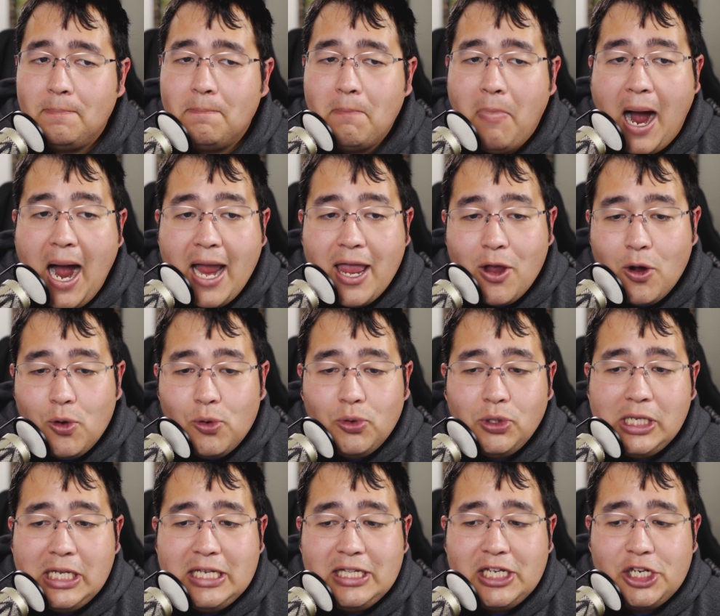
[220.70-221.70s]
my
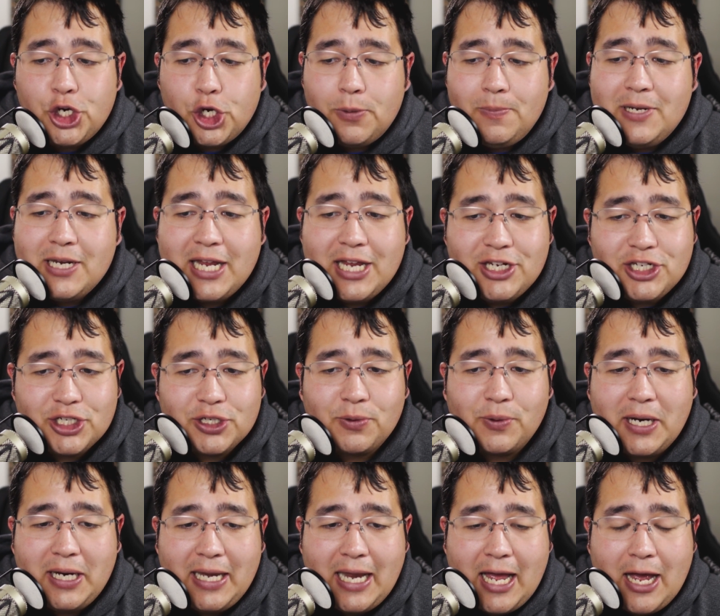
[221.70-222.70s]
only determination
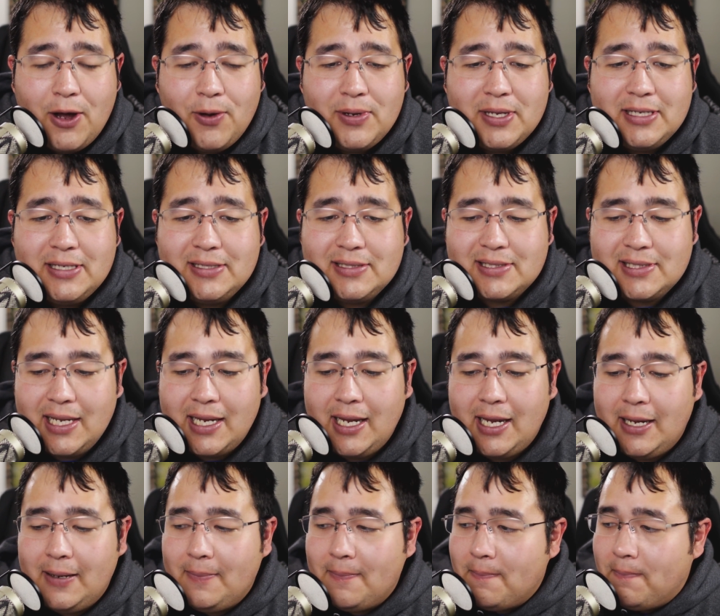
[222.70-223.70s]
right now is
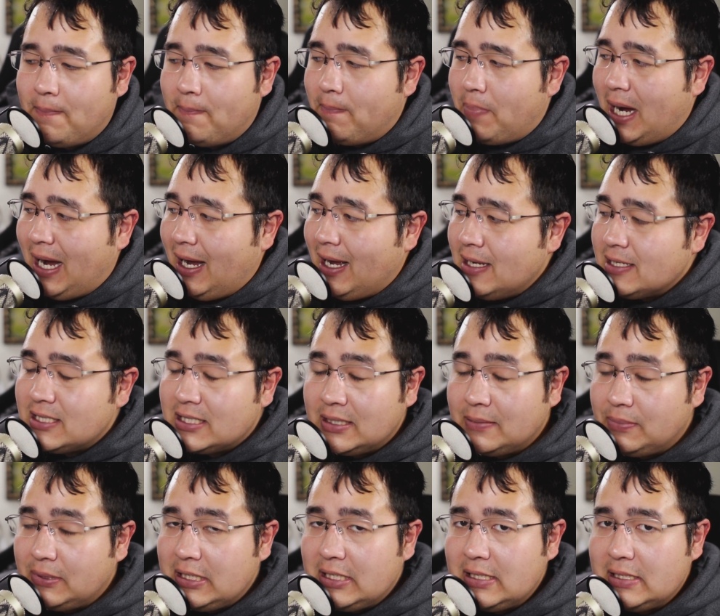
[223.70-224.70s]
that
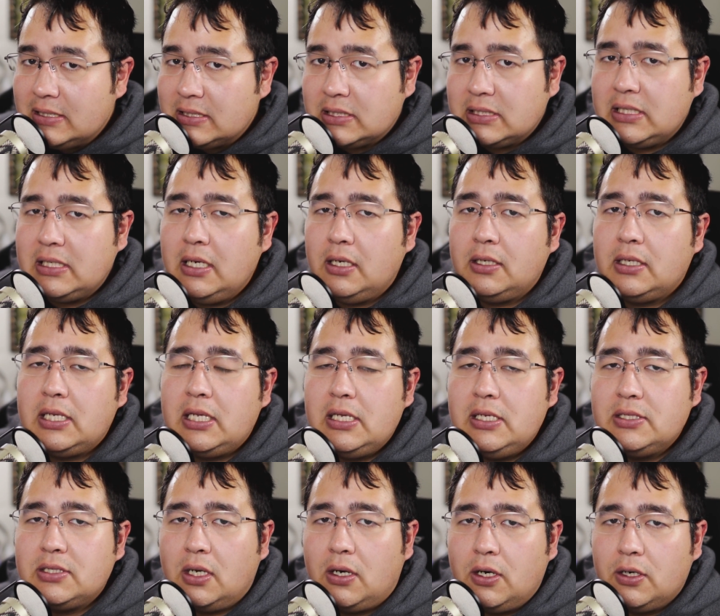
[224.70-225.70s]
possibly C R
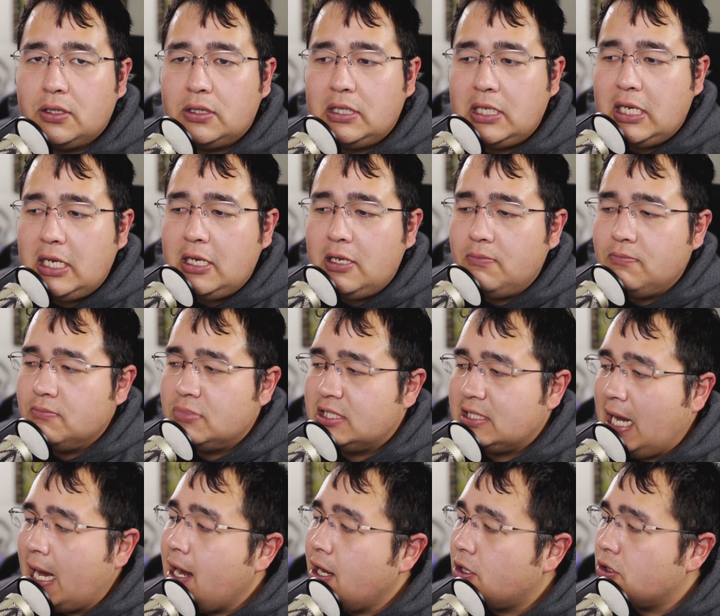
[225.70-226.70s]
Ts aren't the
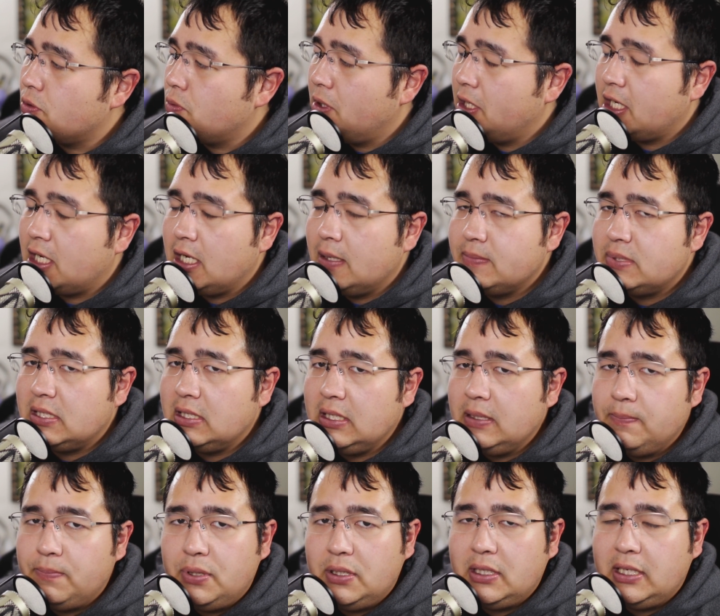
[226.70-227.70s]
standard when it comes to
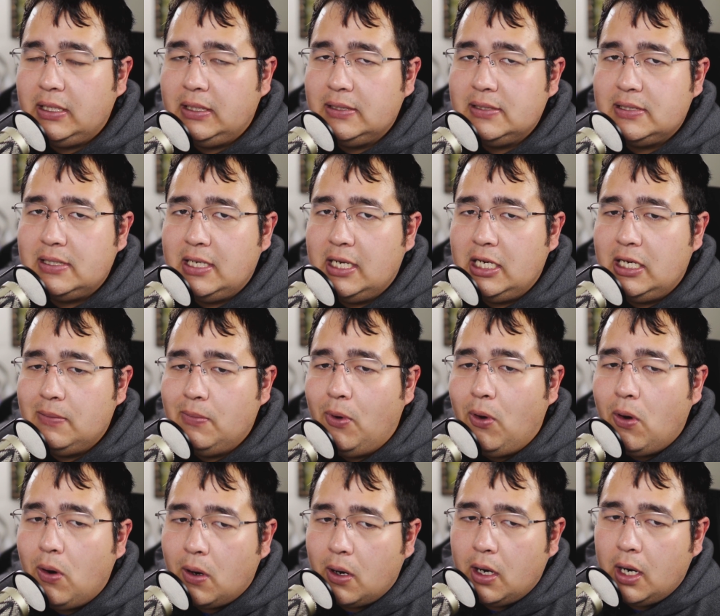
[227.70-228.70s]
input latency
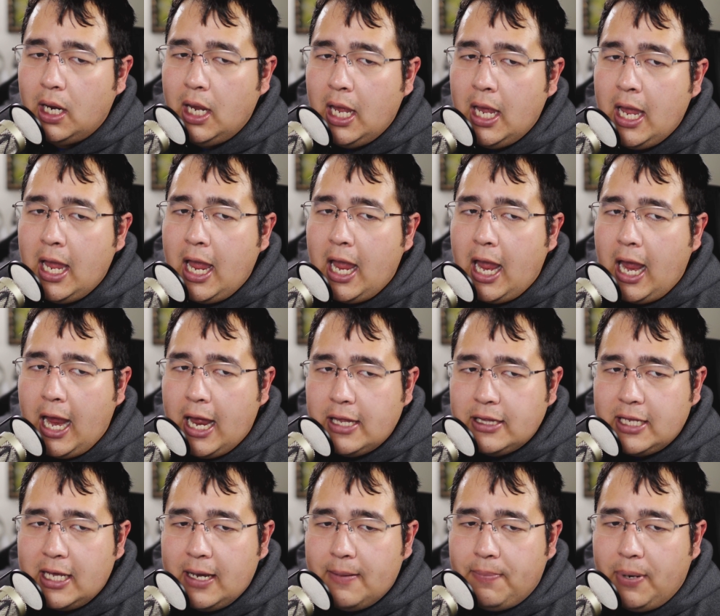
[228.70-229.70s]
anymore,
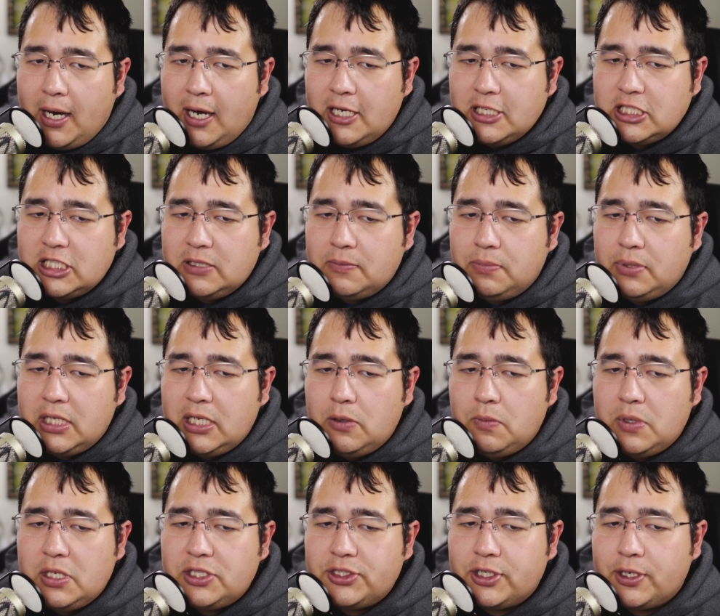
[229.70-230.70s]
and that possibly
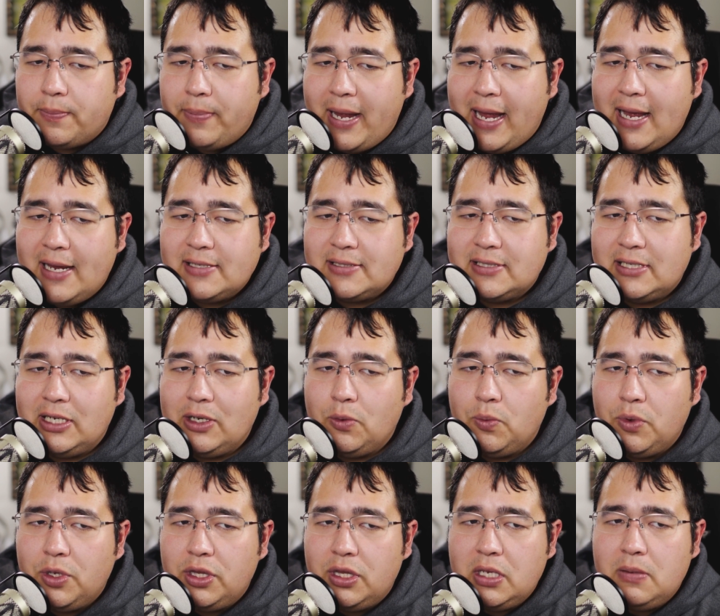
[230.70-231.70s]
we surpassed it
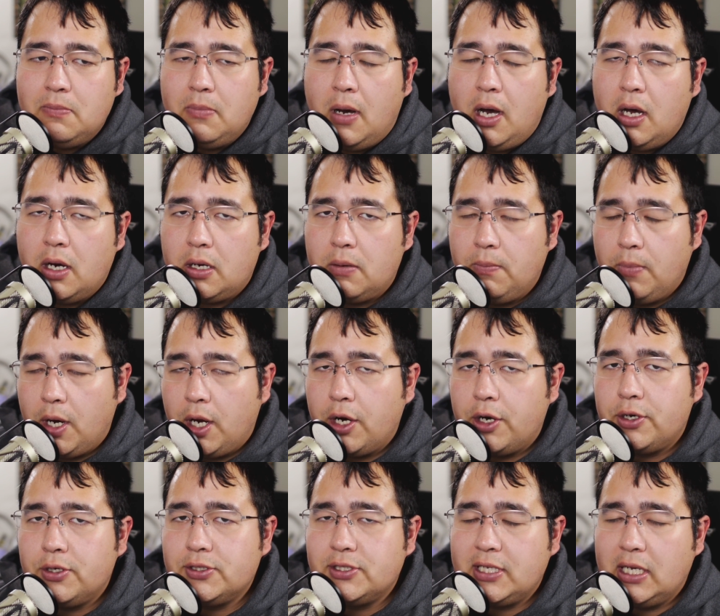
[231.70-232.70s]
with the modern
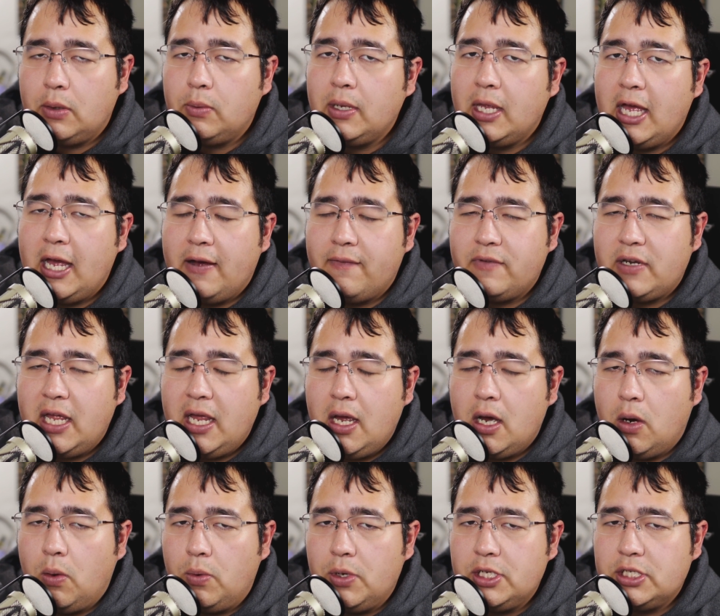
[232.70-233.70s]
monitors that we have
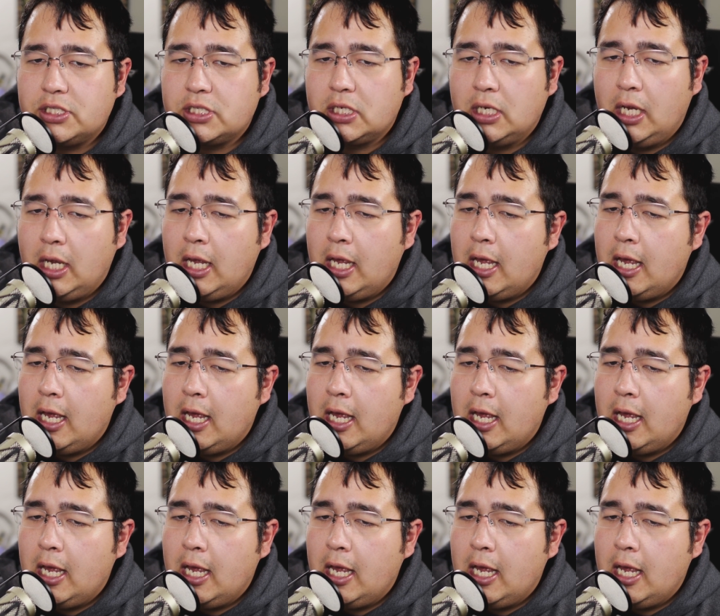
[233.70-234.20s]
now, which